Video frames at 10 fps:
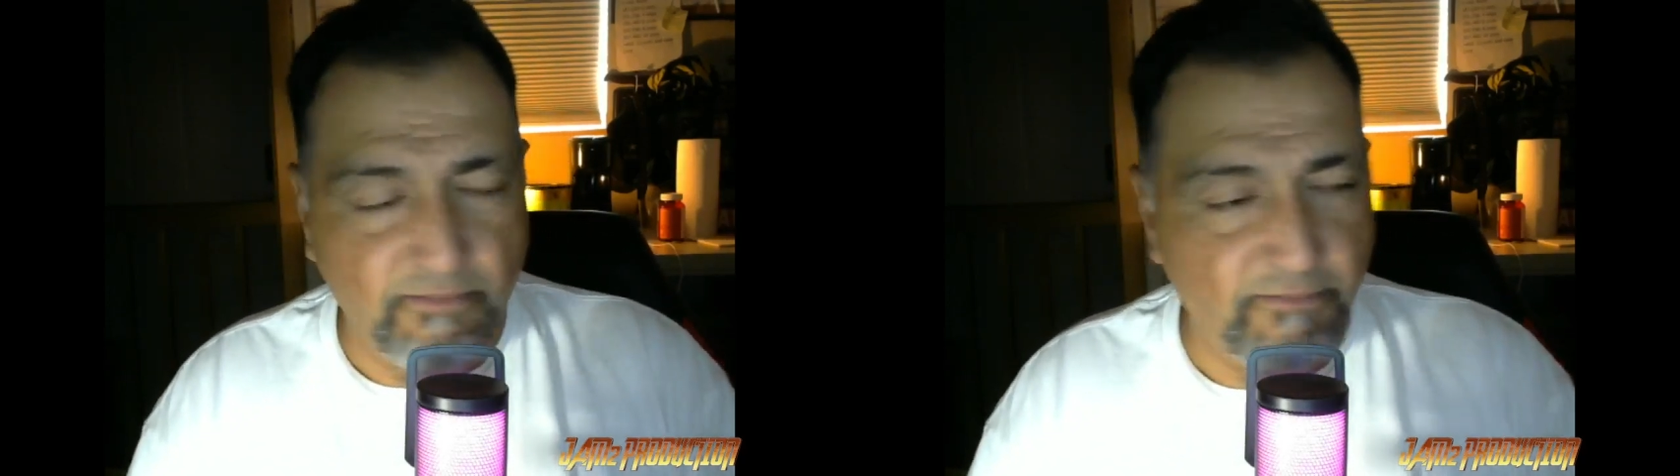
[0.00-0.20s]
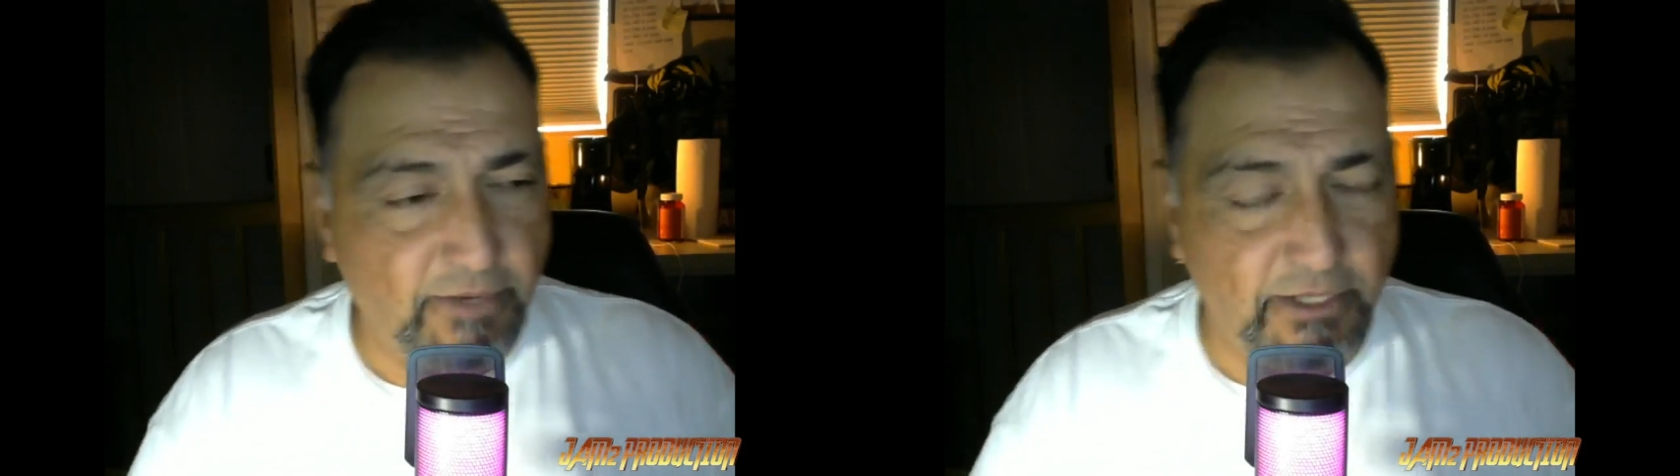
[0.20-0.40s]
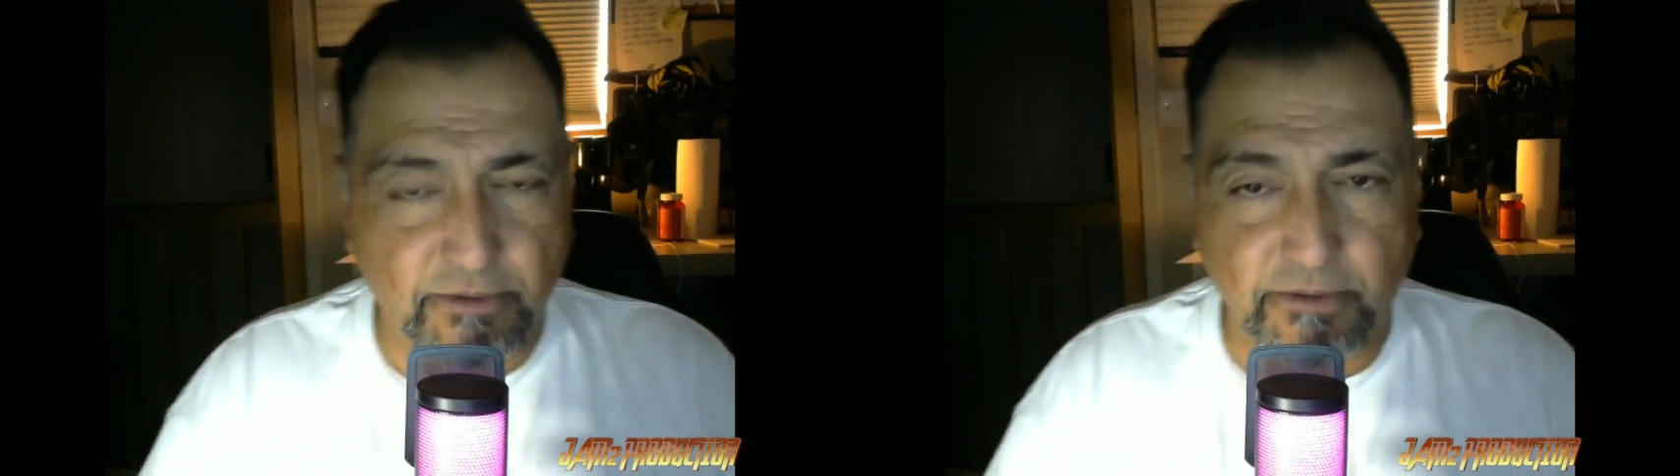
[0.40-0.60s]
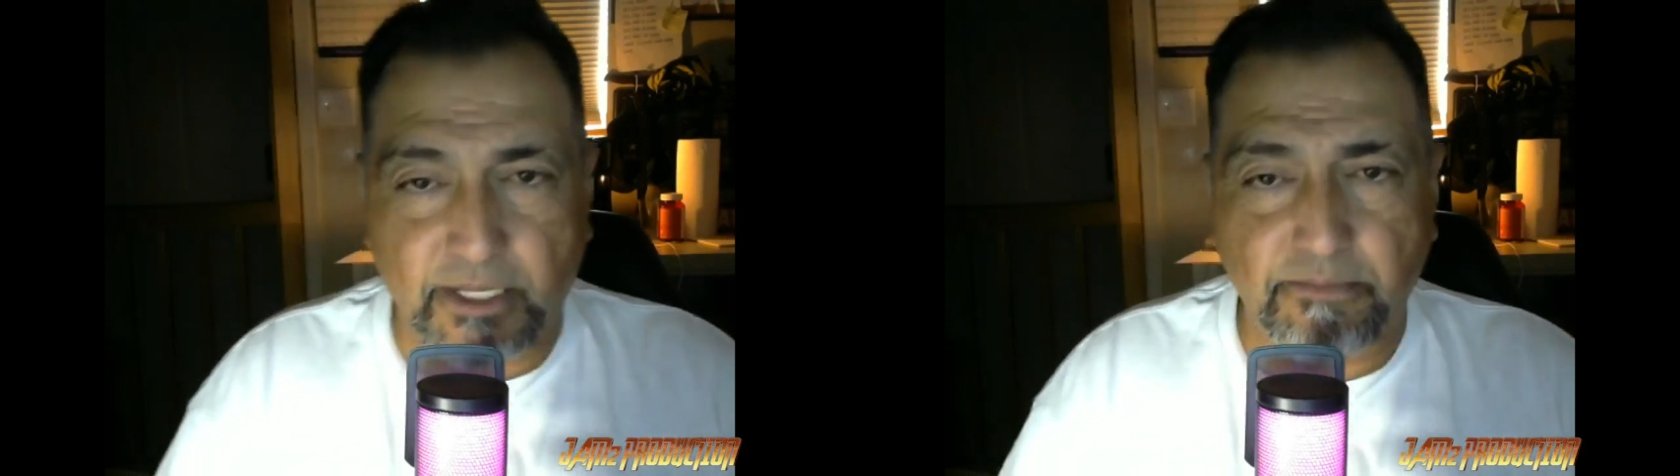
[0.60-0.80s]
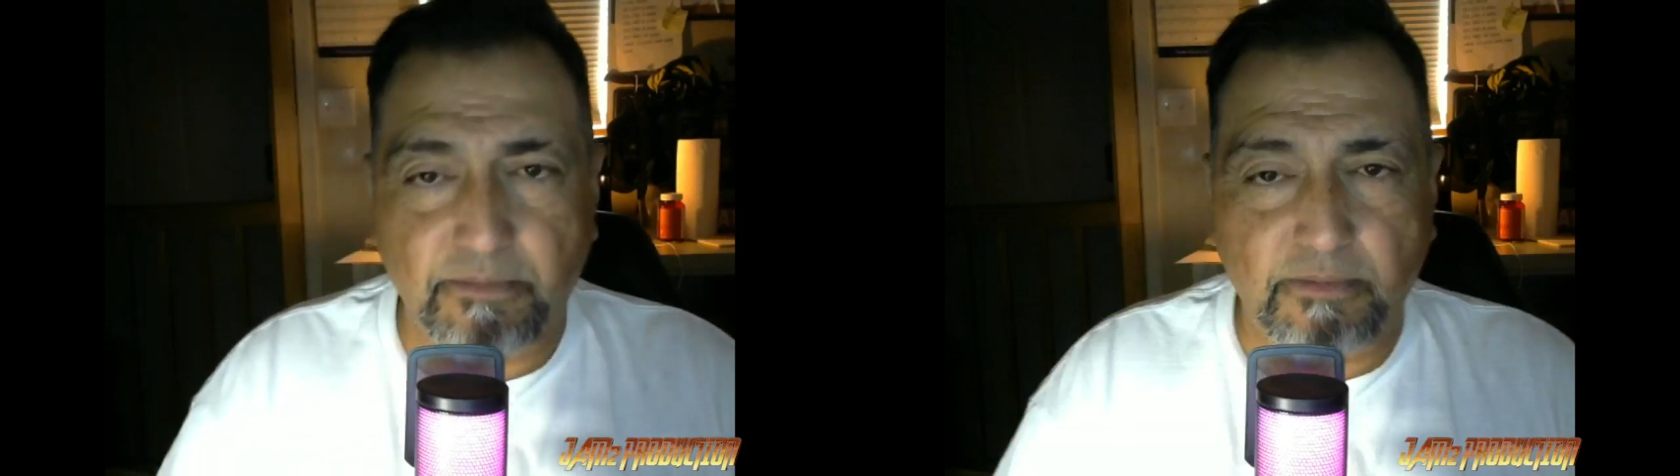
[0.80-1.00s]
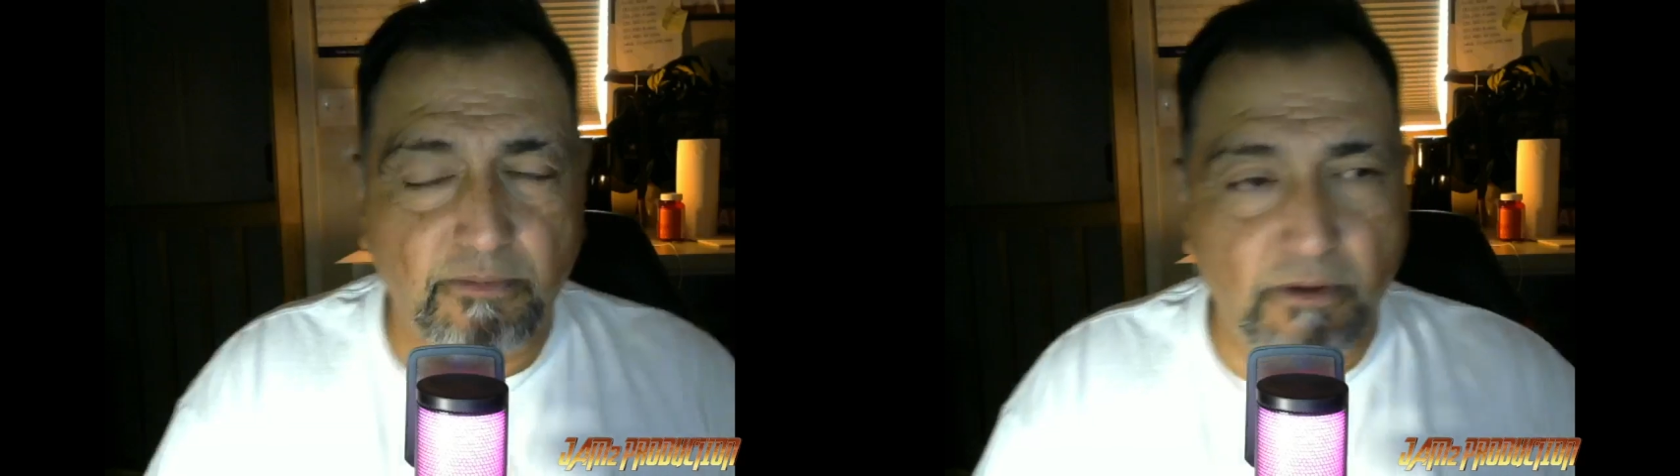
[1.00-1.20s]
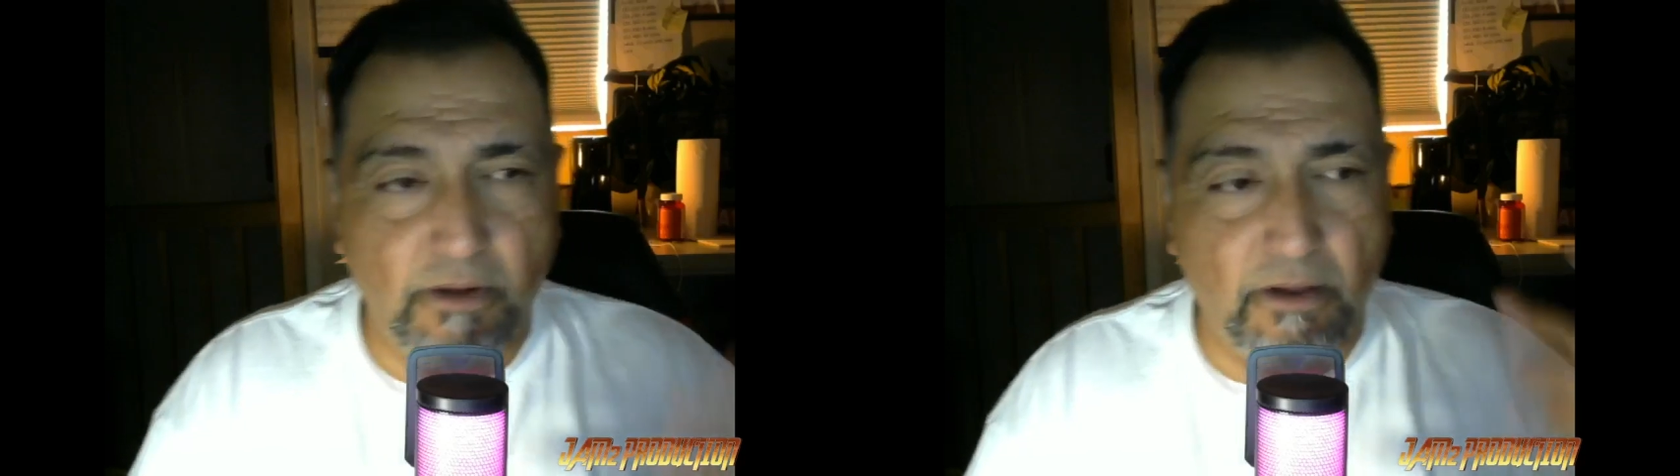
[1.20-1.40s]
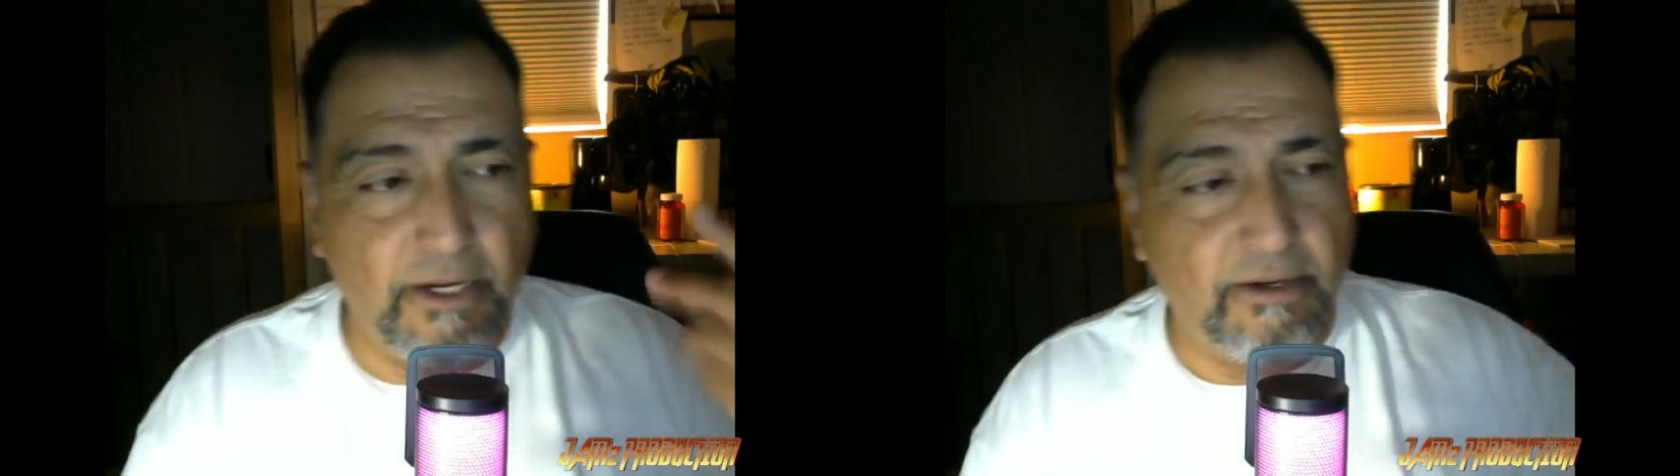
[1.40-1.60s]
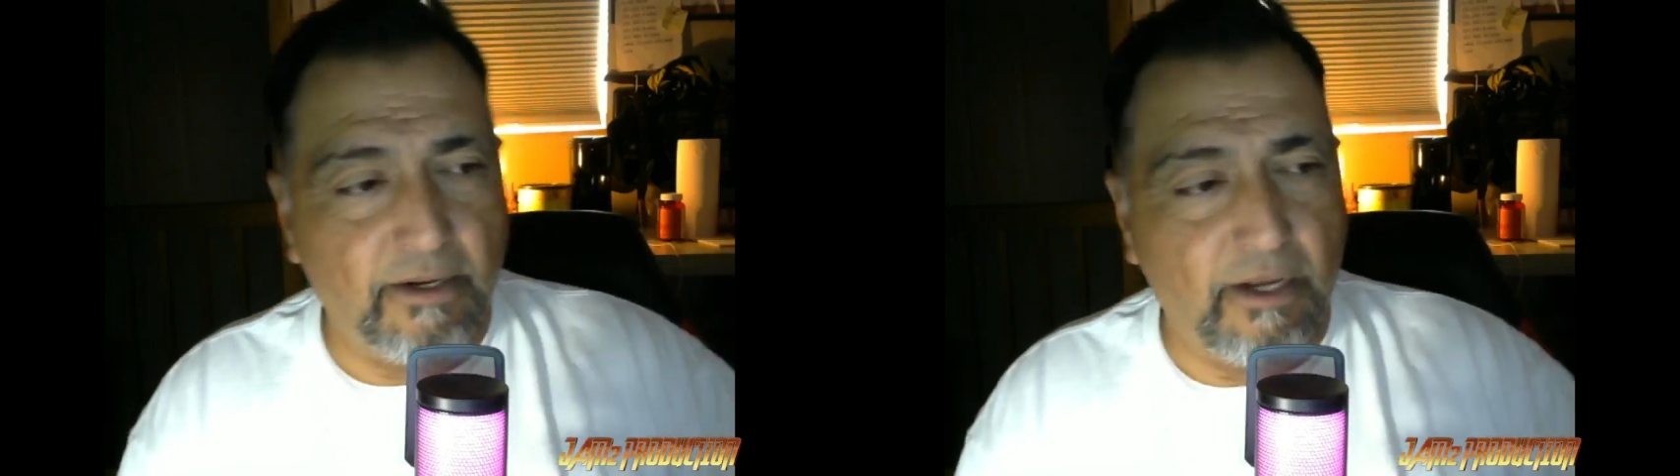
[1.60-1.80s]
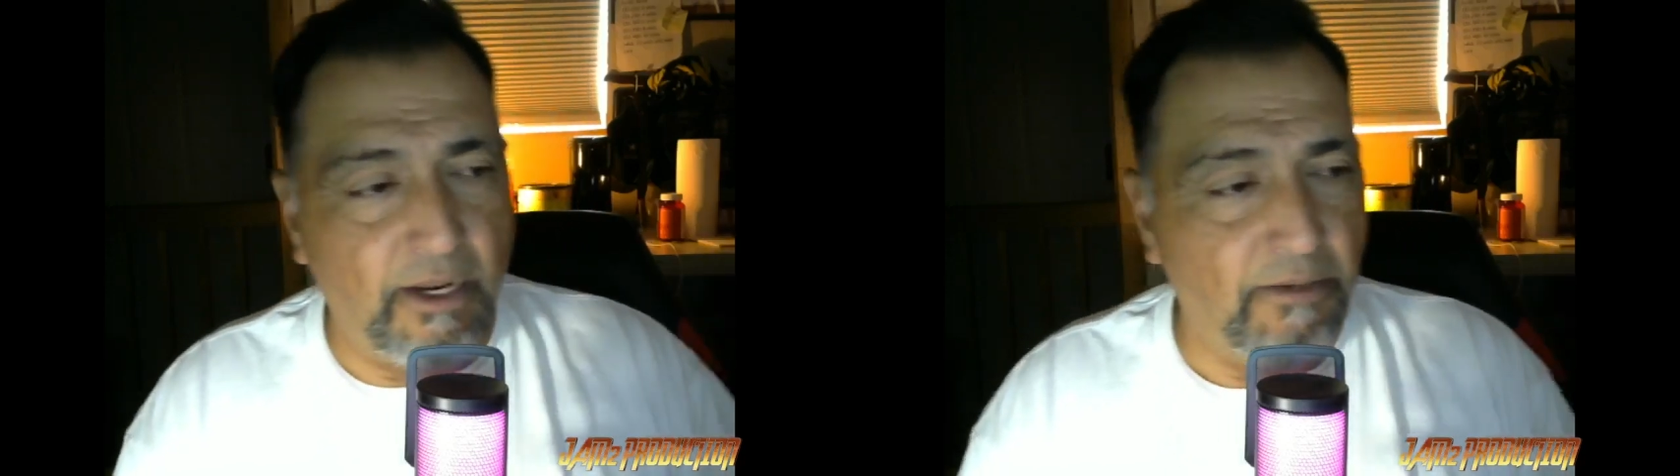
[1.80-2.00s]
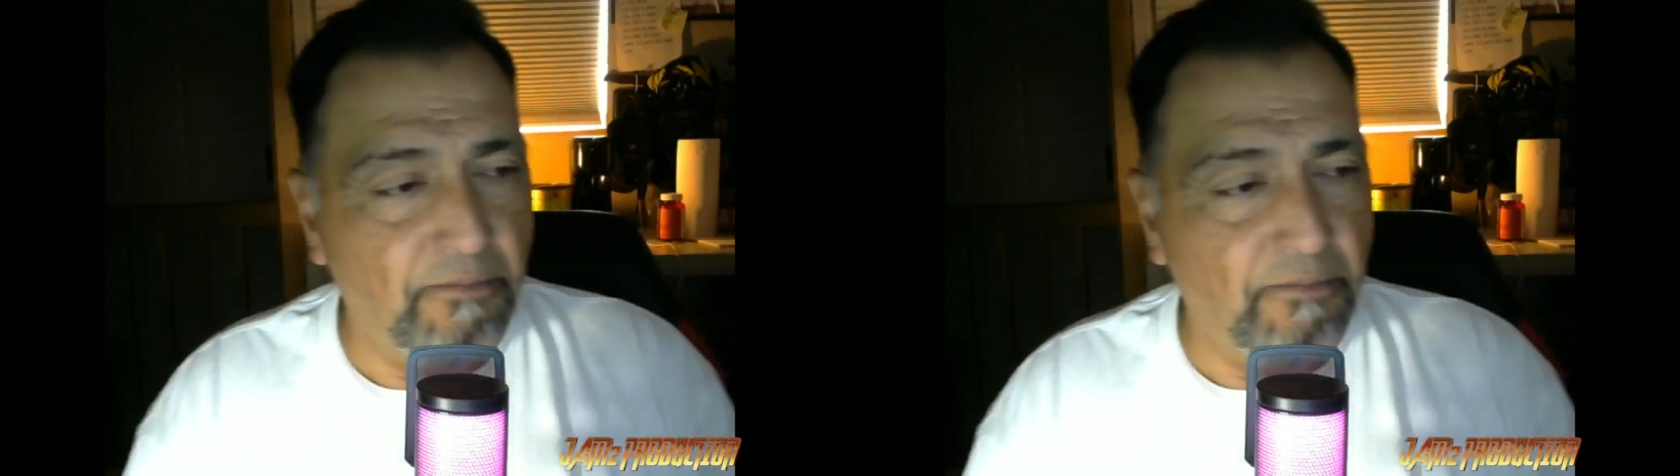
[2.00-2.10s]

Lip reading: vato, that long-haired guy.